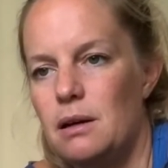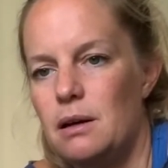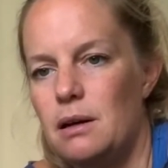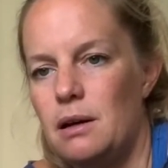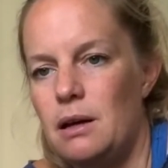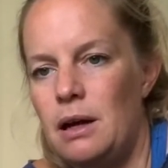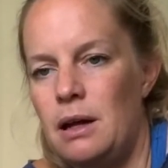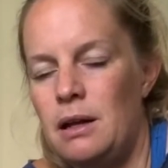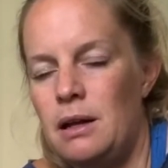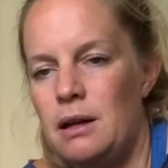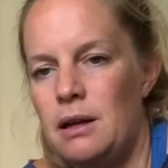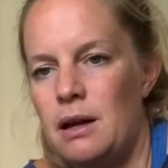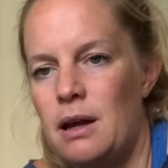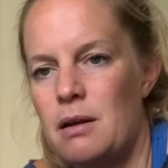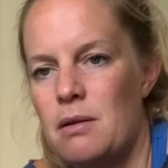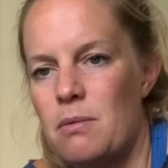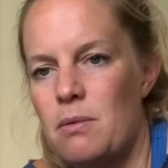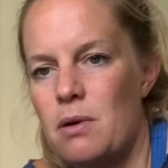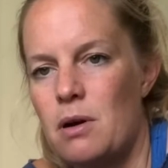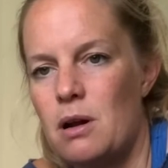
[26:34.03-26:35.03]
And
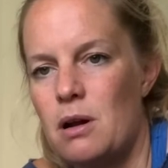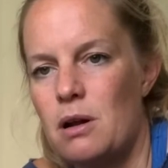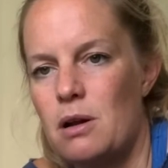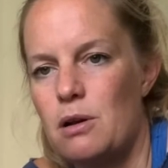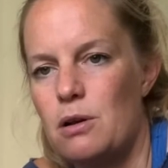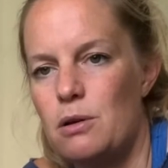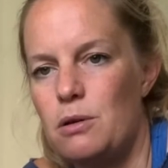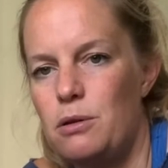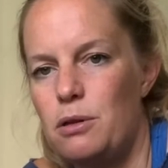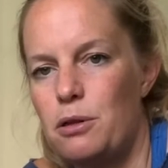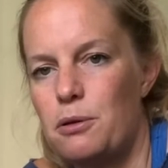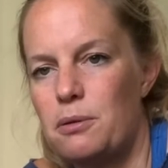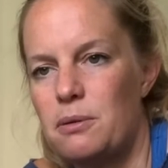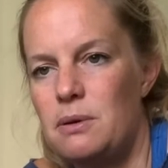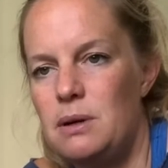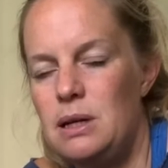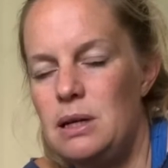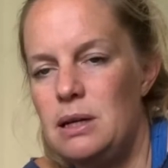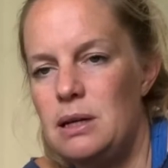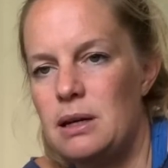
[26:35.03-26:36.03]
again, we're gonna go
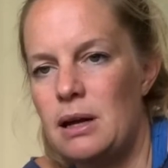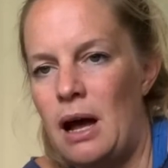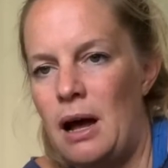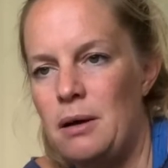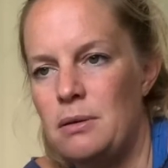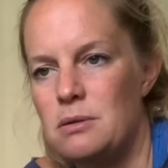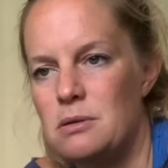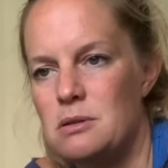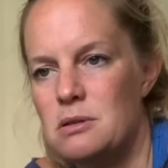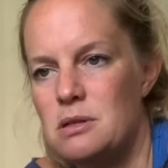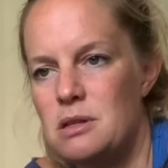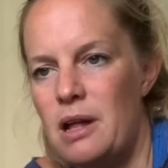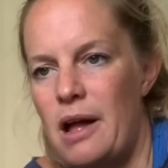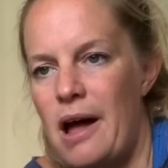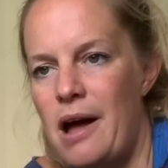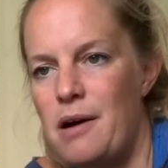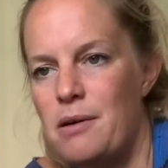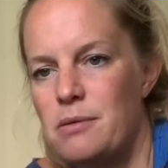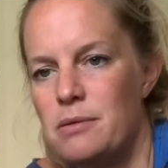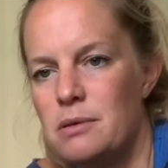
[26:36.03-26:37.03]
3 counts
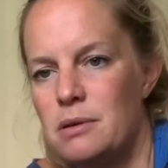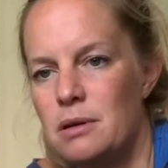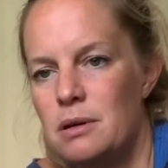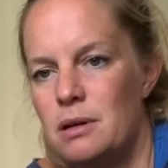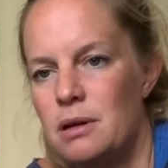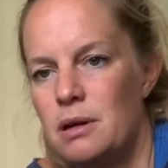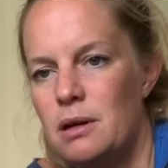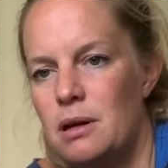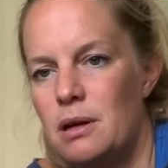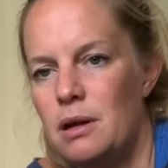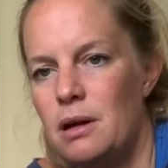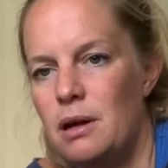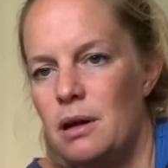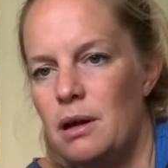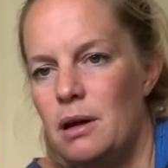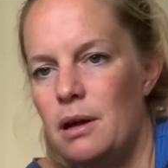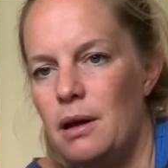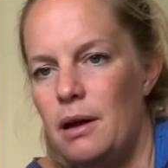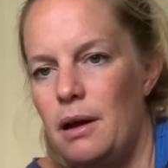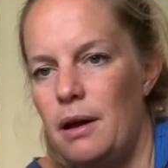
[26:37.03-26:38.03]
down
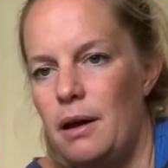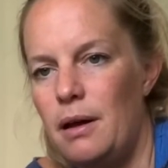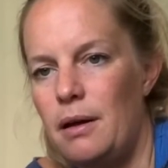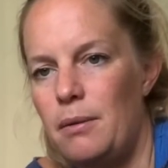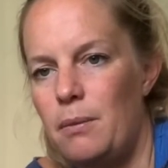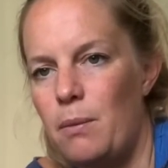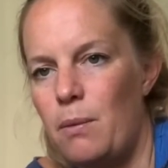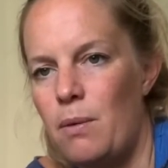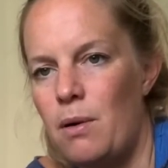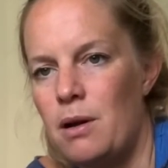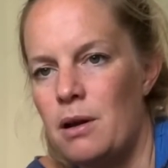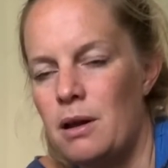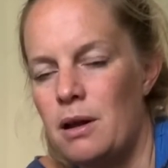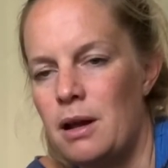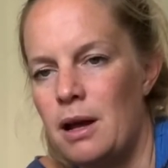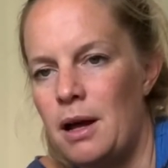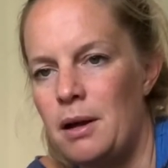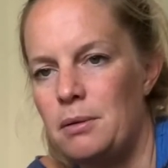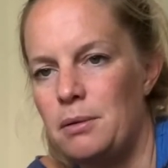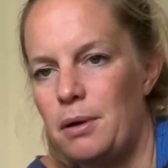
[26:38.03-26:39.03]
and 1
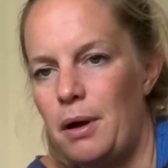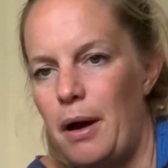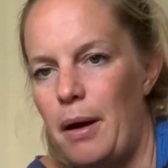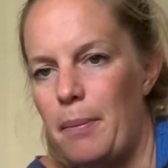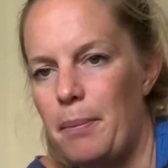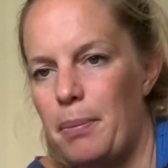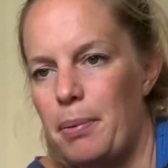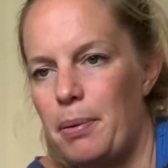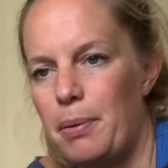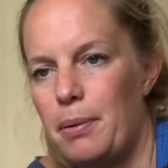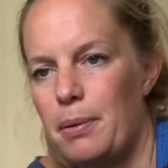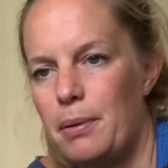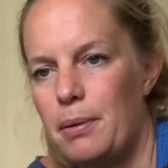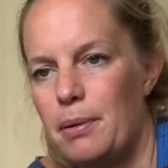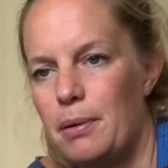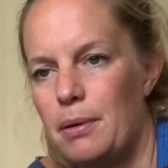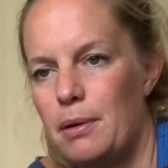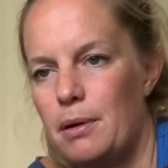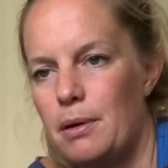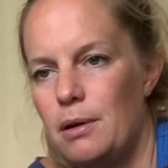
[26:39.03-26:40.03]
count up.
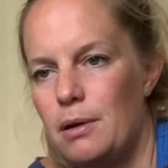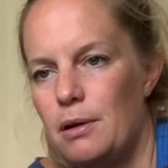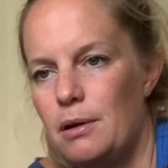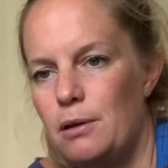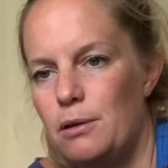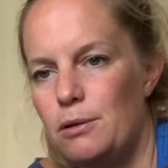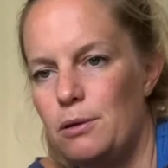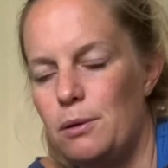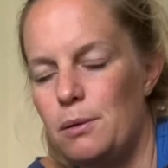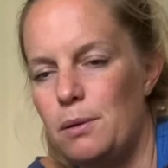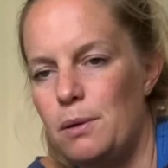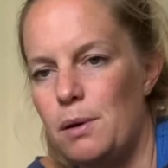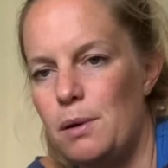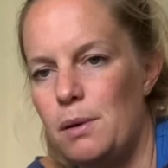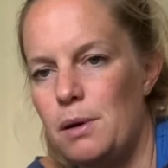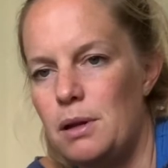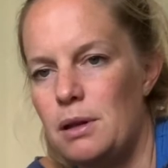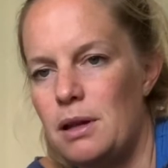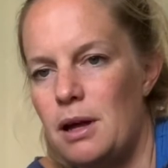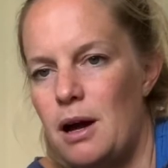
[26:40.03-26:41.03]
So
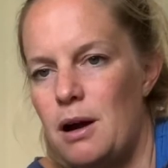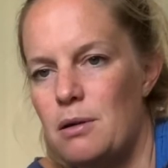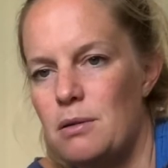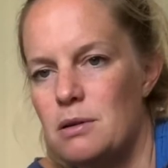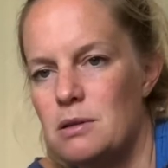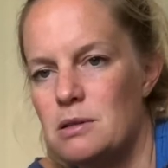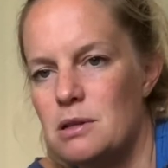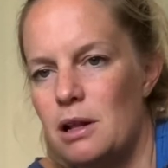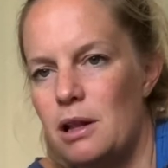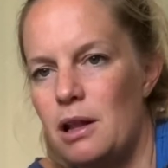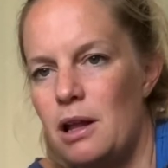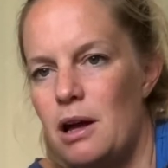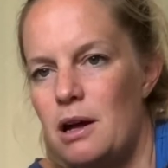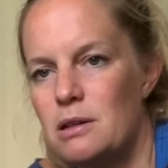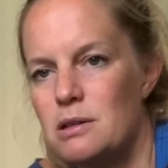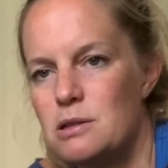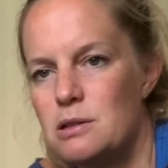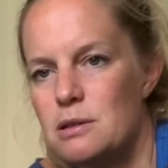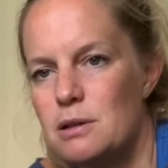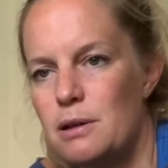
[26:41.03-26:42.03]
going down is a
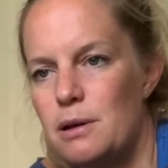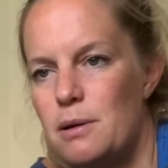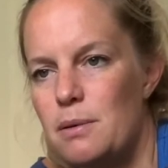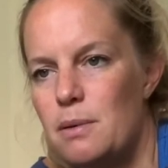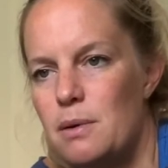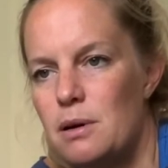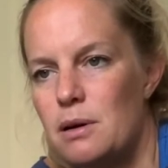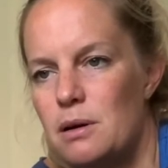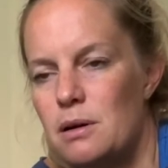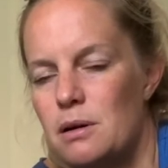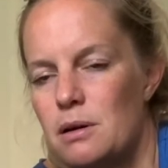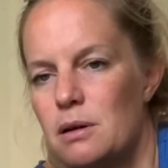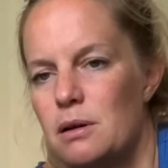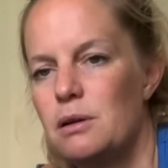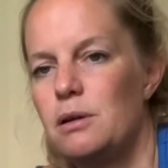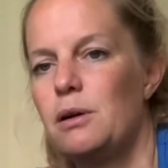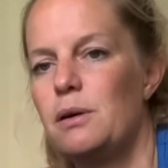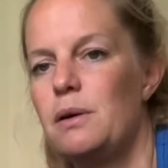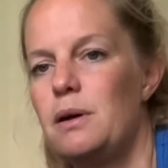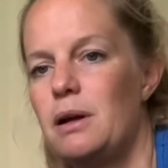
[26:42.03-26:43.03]
lot slower,
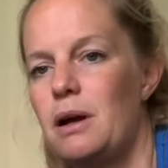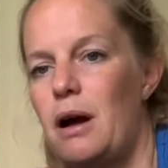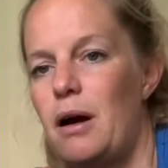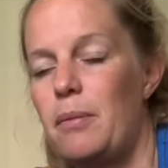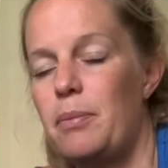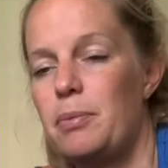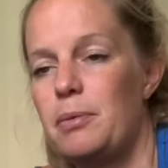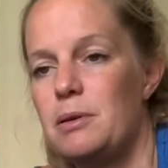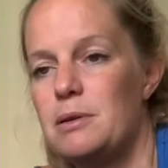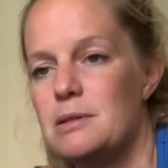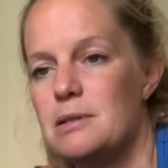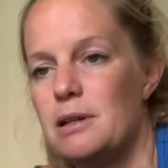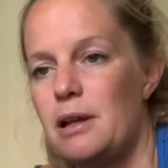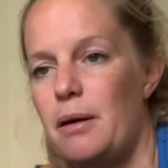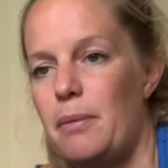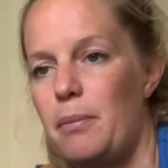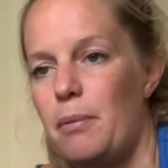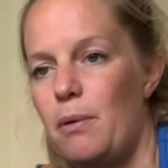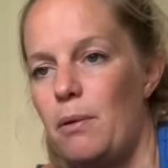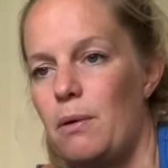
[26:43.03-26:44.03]
going up is a
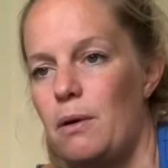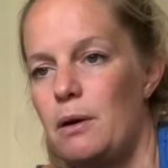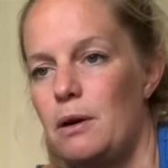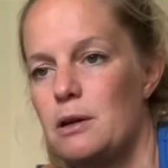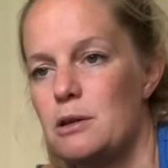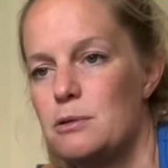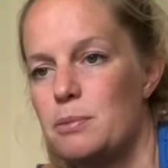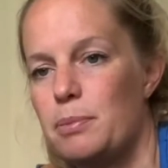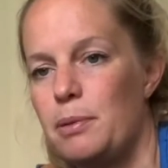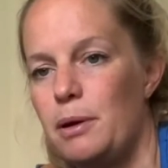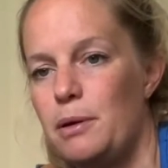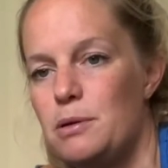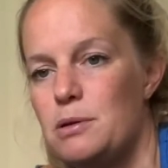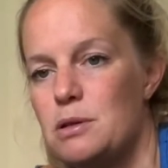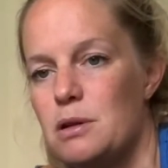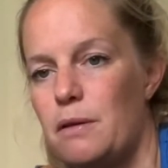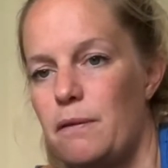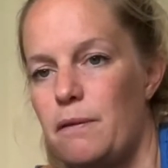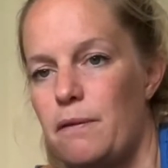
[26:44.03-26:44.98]
lot more explosive.